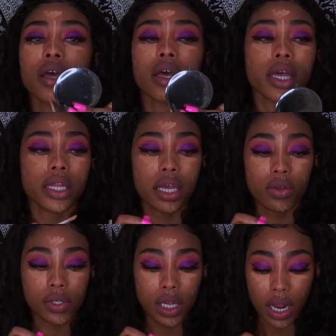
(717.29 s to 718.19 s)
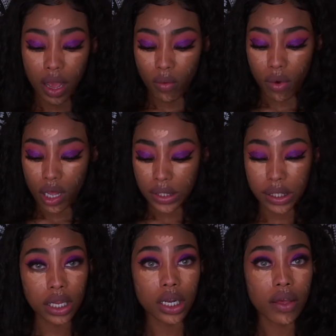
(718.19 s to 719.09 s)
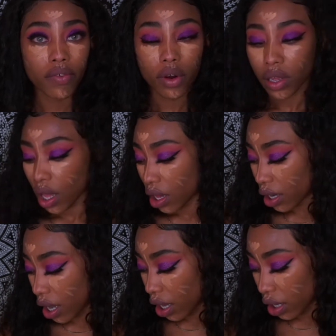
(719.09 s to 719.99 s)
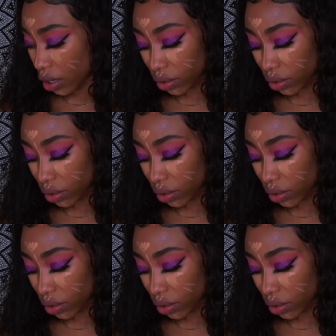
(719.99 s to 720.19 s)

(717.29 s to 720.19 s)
And they use it like once and never again. Like,